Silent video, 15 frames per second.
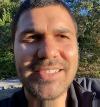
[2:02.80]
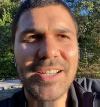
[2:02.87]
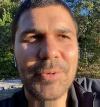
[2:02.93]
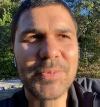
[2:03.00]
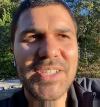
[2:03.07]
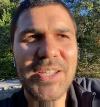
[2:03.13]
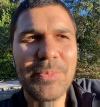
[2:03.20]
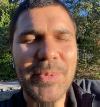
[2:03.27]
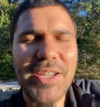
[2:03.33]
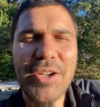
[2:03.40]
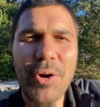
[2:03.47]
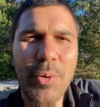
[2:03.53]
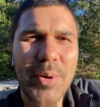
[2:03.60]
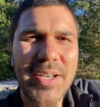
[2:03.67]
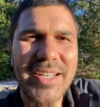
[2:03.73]
helped keep me
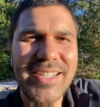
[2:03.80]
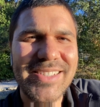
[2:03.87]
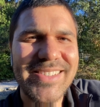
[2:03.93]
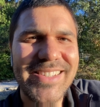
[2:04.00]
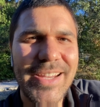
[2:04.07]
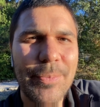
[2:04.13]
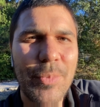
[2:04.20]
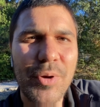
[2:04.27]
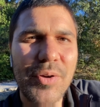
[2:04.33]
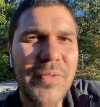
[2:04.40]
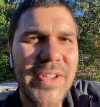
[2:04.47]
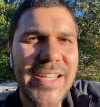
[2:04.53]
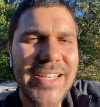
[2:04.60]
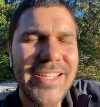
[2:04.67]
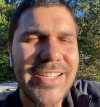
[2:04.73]
going and stay
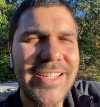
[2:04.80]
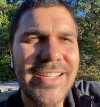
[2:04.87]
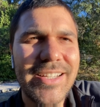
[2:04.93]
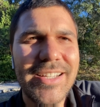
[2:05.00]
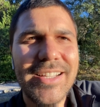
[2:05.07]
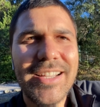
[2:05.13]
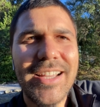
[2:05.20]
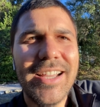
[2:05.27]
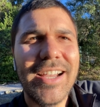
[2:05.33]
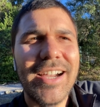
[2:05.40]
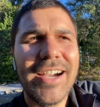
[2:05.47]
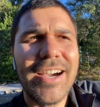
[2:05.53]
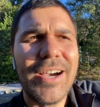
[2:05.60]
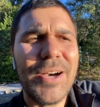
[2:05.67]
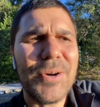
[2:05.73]
motivated.
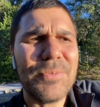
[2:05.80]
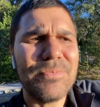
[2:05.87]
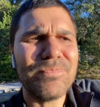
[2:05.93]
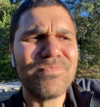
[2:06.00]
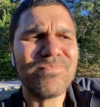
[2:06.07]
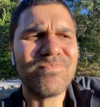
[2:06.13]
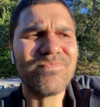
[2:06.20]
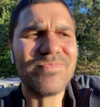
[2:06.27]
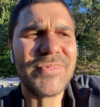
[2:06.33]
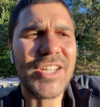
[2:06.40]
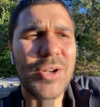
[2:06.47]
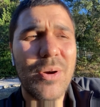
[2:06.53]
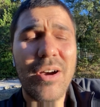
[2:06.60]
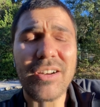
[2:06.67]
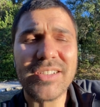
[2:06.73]

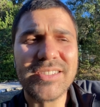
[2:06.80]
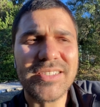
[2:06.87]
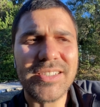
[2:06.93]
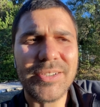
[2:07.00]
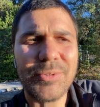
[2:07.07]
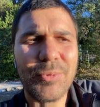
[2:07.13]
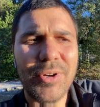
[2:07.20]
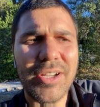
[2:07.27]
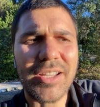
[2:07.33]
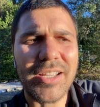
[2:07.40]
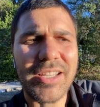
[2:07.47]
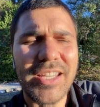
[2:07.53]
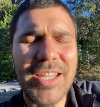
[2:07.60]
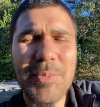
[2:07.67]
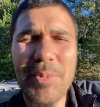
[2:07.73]
Honestly,
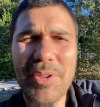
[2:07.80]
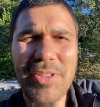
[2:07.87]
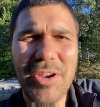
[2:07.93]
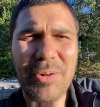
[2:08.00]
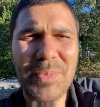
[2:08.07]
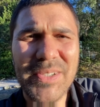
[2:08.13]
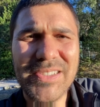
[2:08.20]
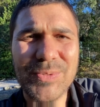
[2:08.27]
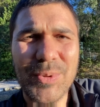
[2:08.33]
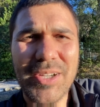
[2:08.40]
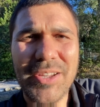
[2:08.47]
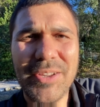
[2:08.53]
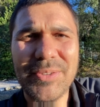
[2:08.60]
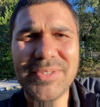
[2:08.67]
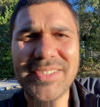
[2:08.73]
chemotherapy is one
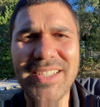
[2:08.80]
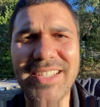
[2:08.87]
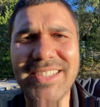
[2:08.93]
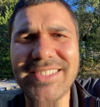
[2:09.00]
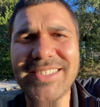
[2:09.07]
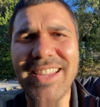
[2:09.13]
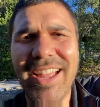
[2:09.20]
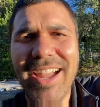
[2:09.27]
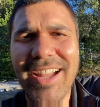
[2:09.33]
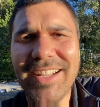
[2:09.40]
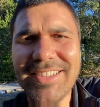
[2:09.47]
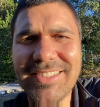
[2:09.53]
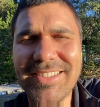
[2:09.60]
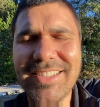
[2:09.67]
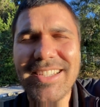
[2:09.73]
of those things
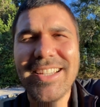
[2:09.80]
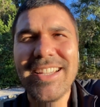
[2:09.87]
that